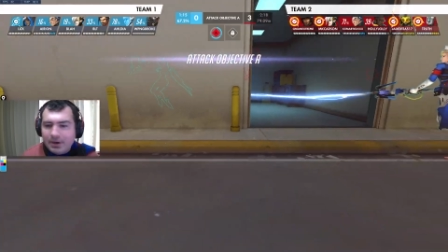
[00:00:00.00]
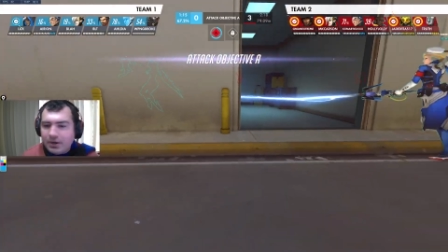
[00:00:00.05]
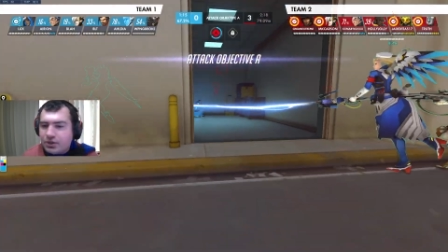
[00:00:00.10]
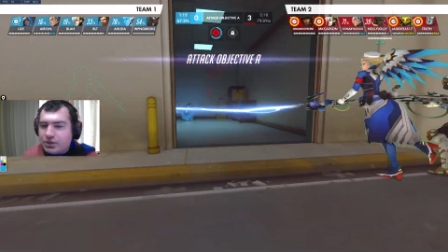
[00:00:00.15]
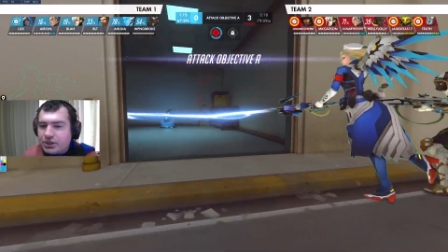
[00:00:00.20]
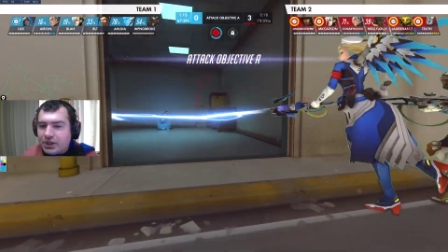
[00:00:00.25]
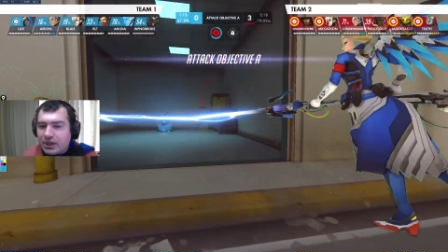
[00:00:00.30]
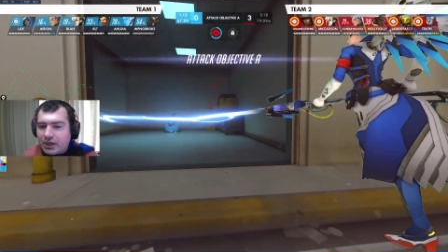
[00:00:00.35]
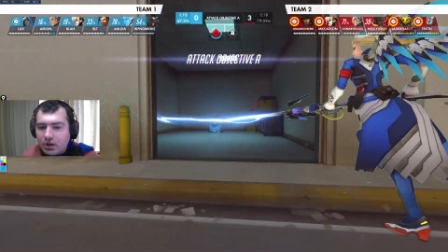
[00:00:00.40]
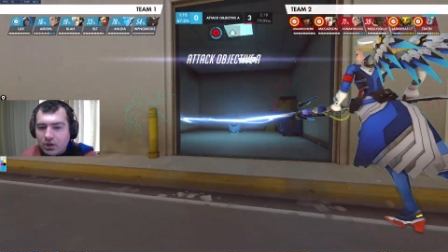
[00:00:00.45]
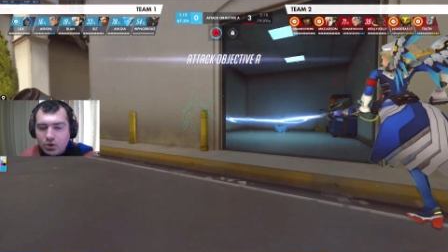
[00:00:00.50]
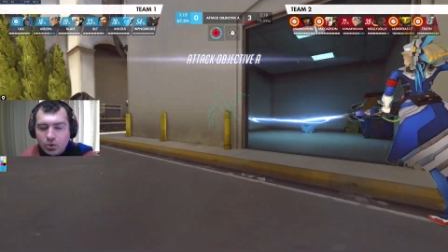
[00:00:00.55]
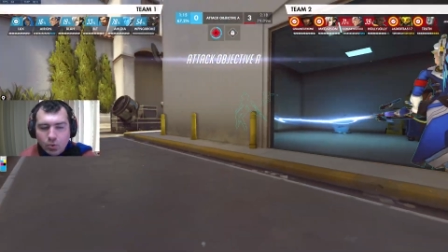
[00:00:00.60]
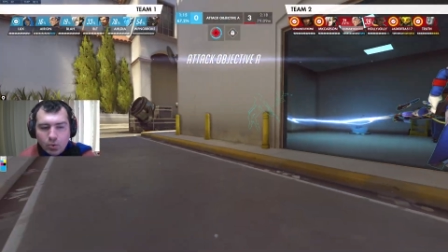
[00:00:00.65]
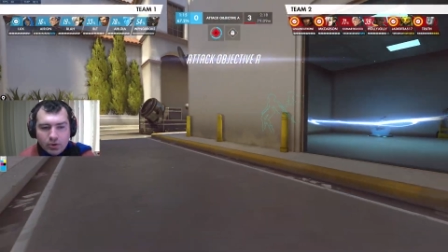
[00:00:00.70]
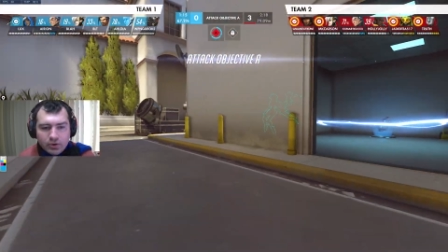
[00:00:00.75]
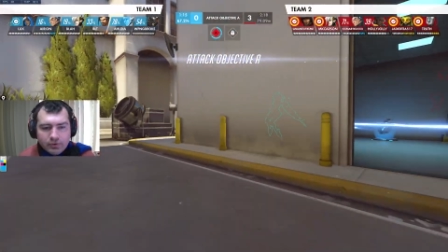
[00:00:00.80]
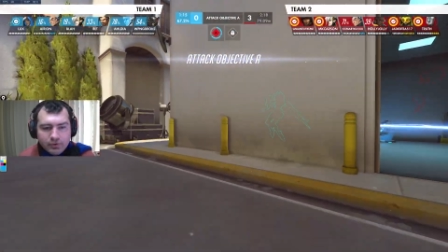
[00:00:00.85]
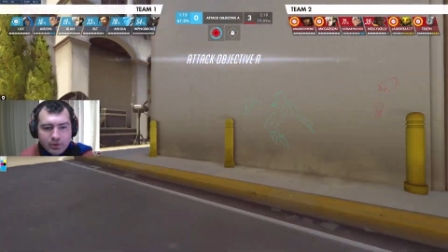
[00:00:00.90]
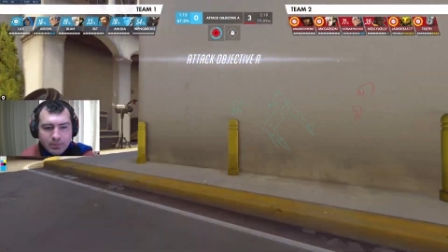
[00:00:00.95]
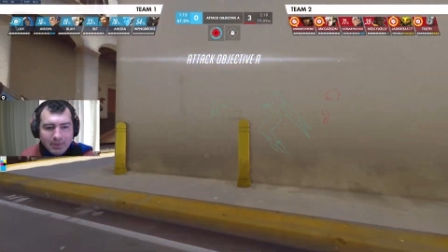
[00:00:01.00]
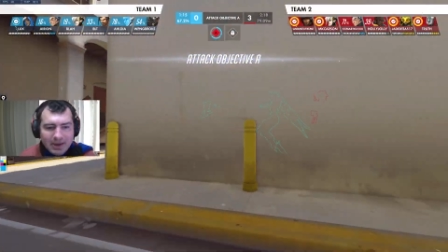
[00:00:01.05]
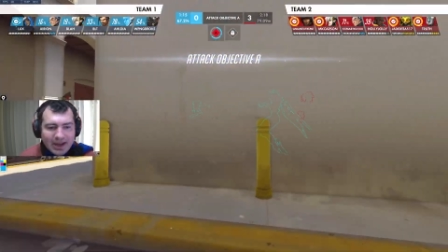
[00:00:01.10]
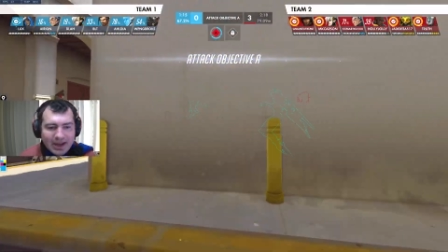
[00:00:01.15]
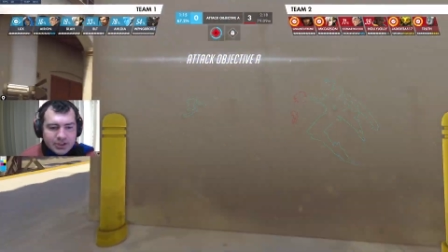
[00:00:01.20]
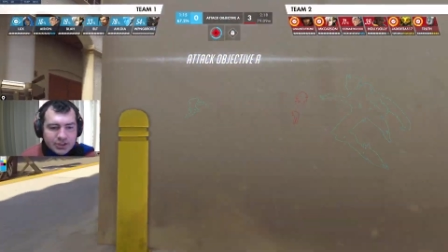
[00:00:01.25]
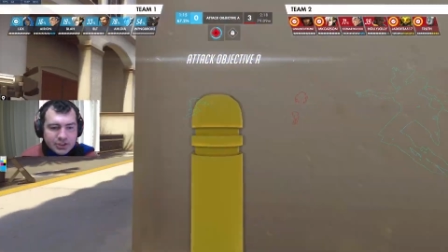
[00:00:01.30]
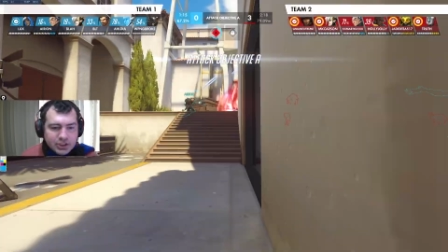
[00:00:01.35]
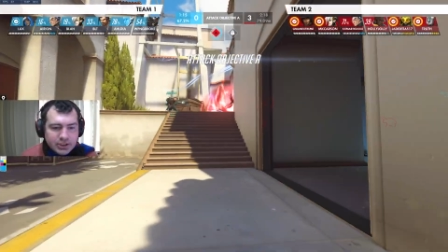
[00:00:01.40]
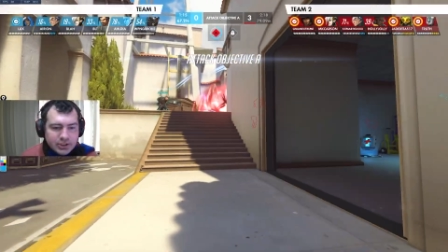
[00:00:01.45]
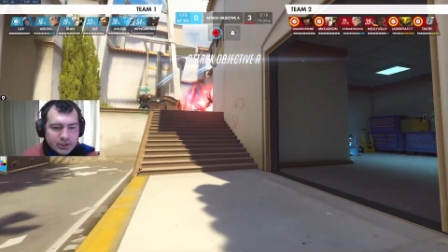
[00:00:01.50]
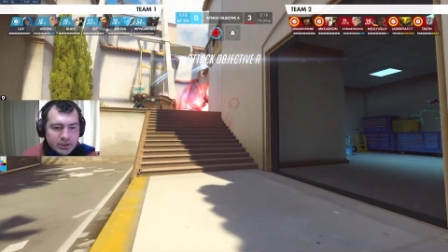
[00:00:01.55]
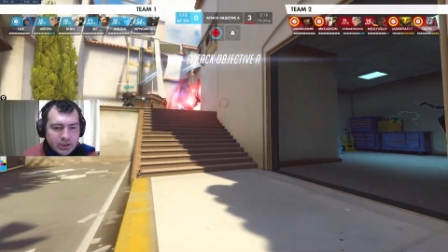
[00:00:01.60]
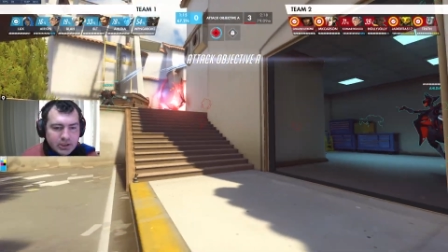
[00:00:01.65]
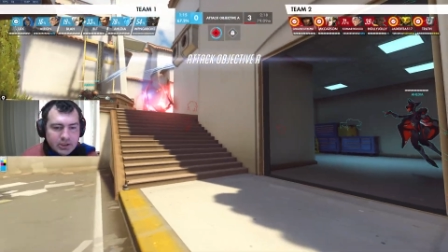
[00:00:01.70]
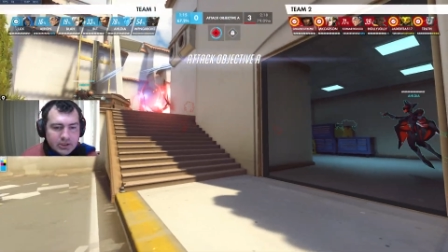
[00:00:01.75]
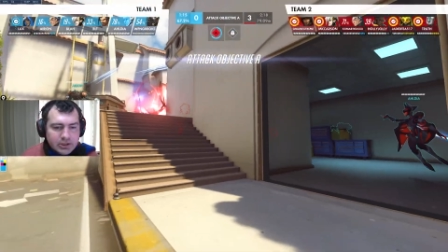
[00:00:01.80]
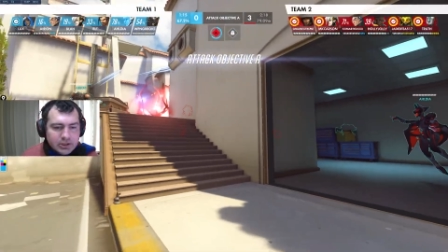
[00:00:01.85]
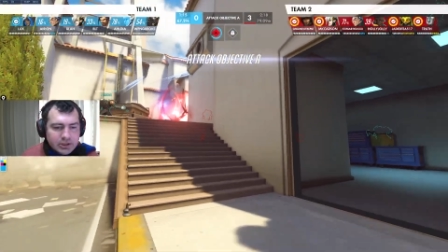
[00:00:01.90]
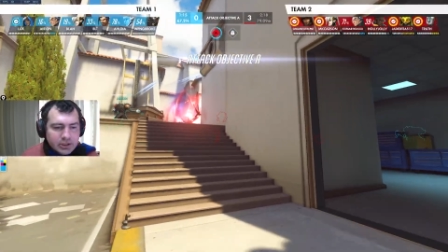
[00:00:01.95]
check our corner for the Bastion.
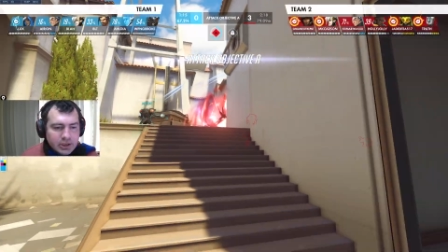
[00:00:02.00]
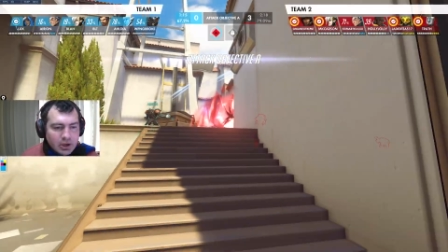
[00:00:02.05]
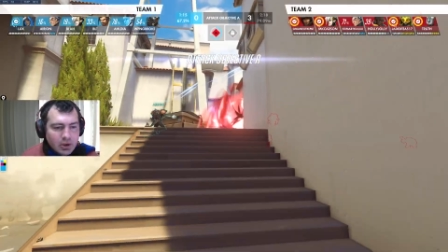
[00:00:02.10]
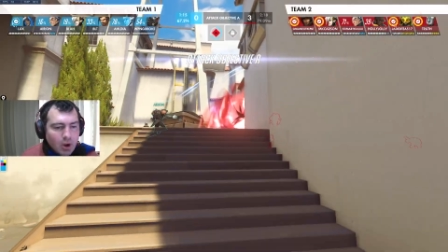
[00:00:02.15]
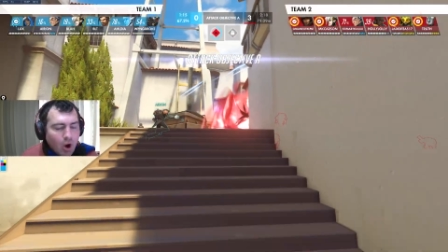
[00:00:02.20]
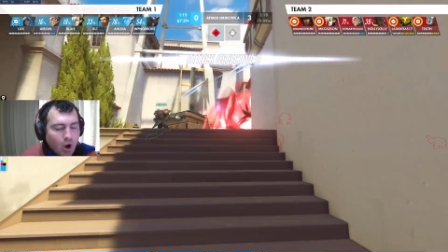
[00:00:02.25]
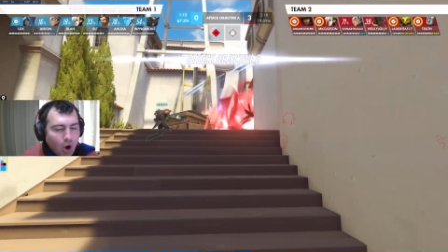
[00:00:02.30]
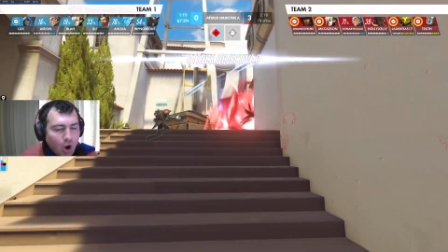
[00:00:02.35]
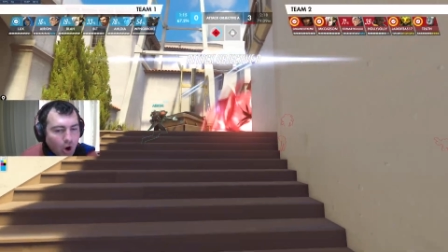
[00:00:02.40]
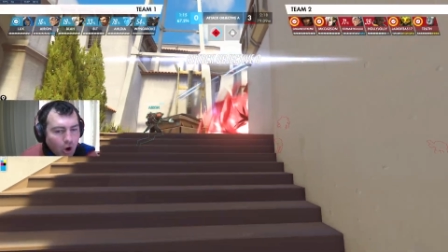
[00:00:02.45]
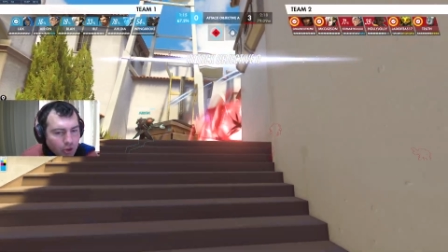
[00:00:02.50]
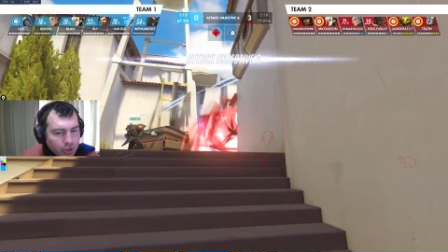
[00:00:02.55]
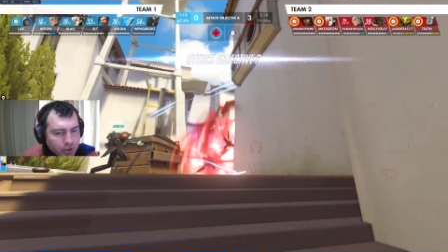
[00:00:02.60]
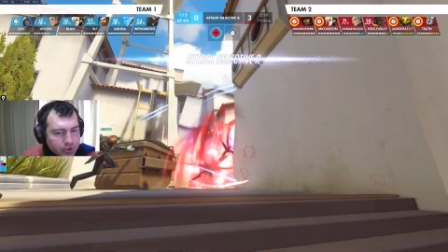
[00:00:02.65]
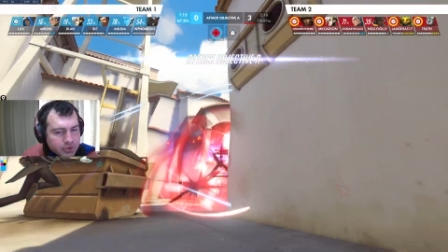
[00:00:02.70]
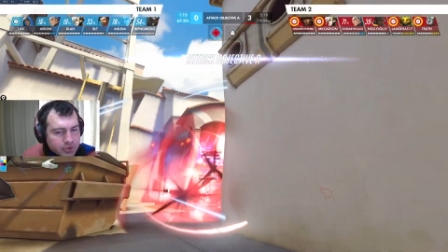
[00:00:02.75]
You know, all those